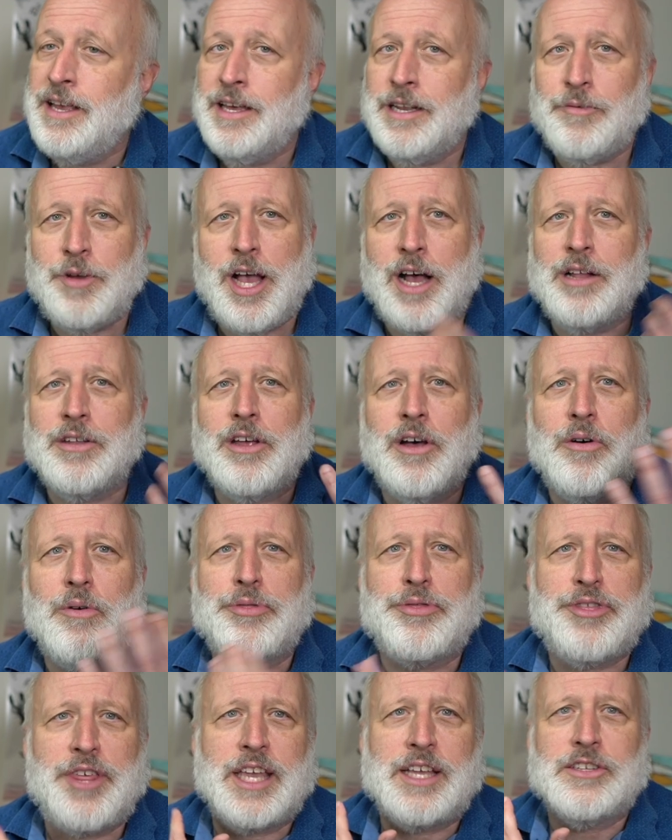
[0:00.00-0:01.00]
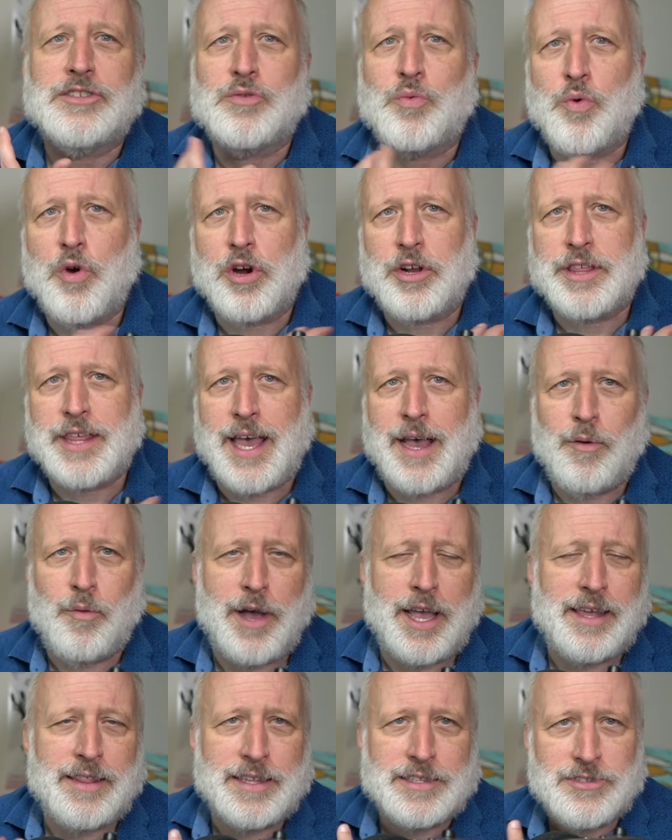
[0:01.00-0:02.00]
We all know things work that
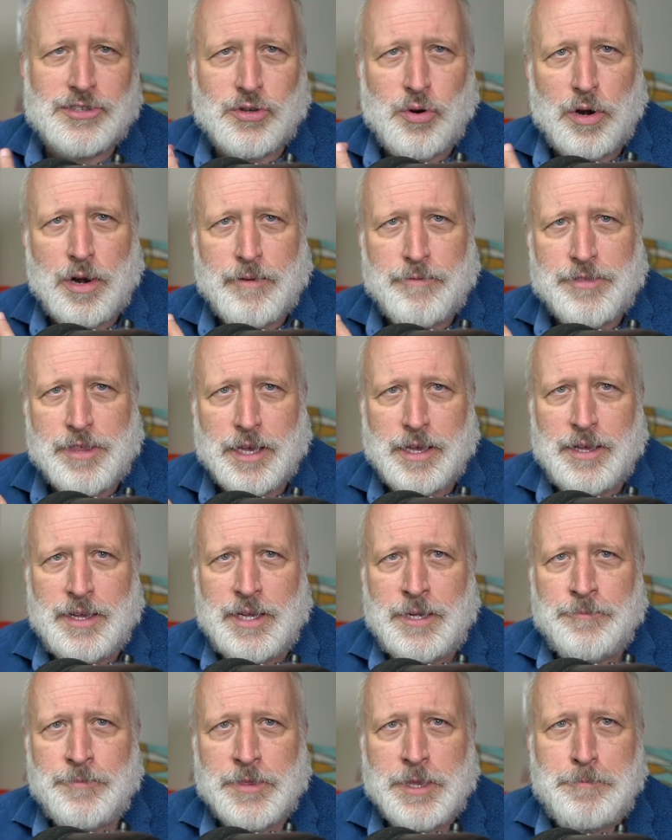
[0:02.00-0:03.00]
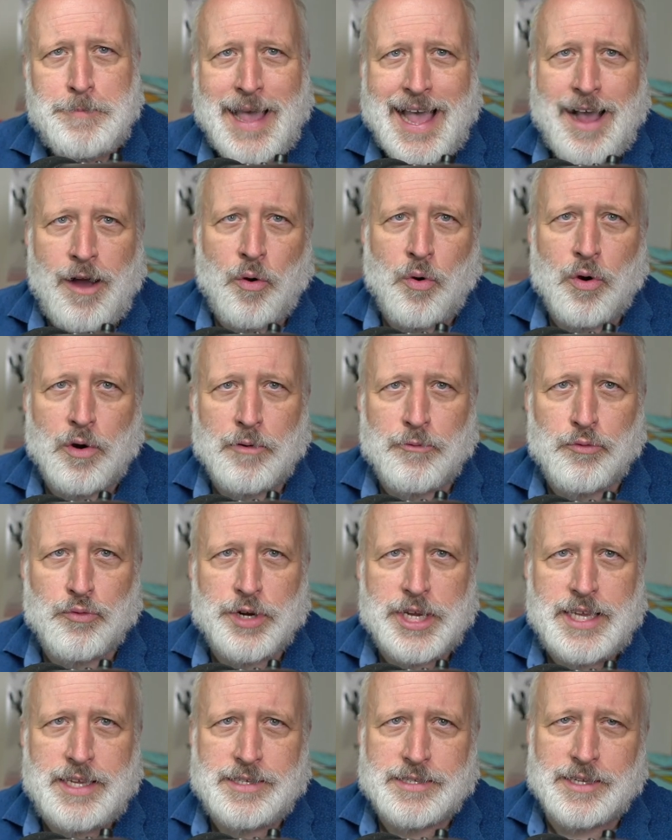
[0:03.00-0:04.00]
way, and that's sort of the, the power of
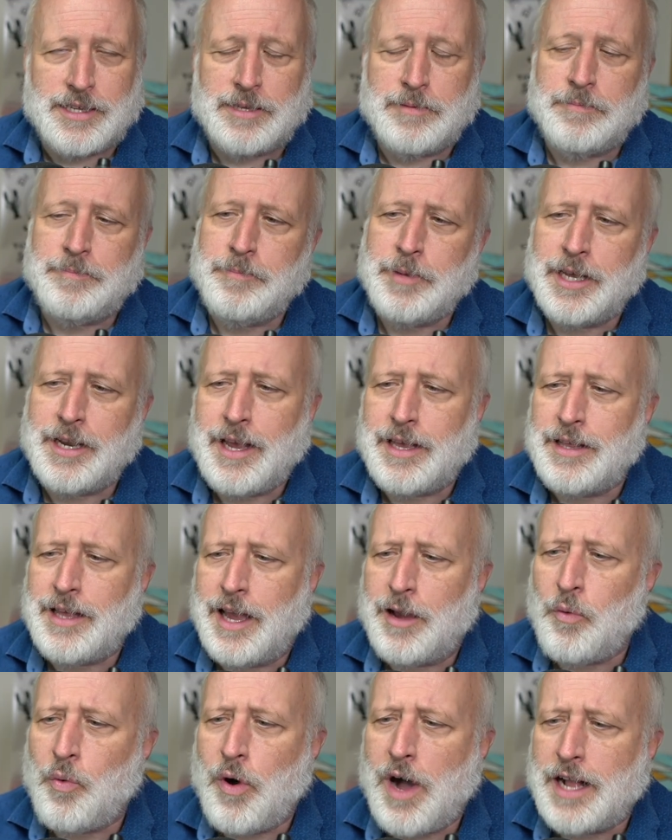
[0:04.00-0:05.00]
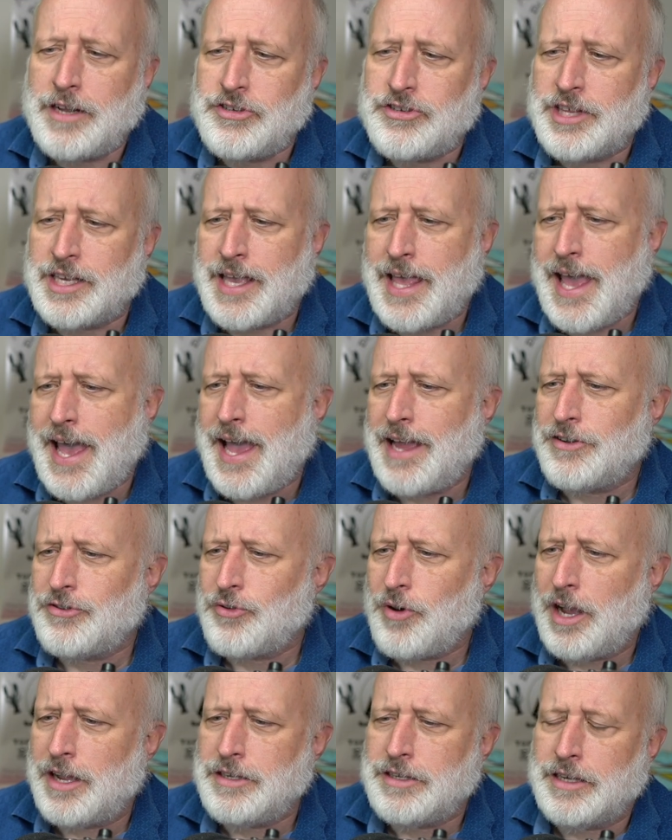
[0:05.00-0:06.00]
reason. But I, I watch the cat
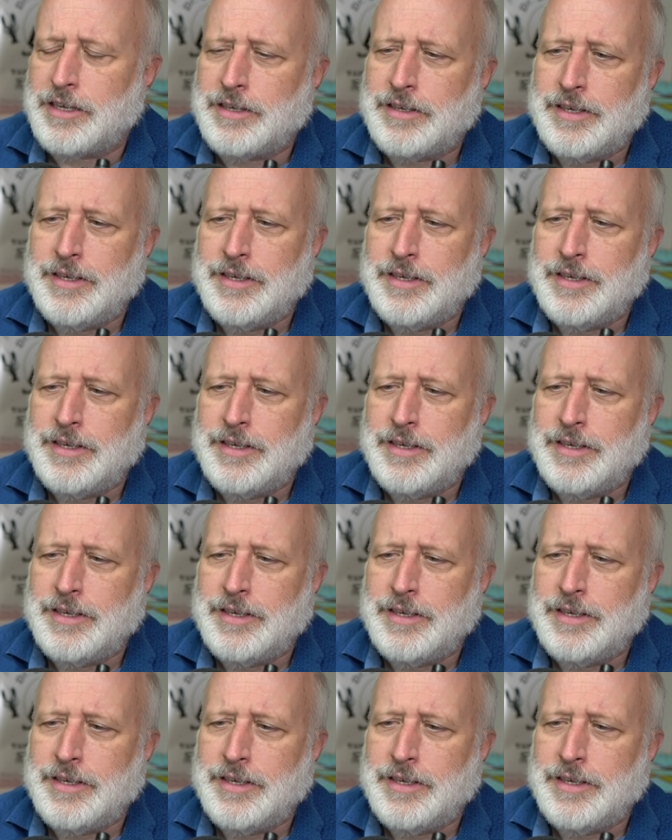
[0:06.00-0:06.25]
try to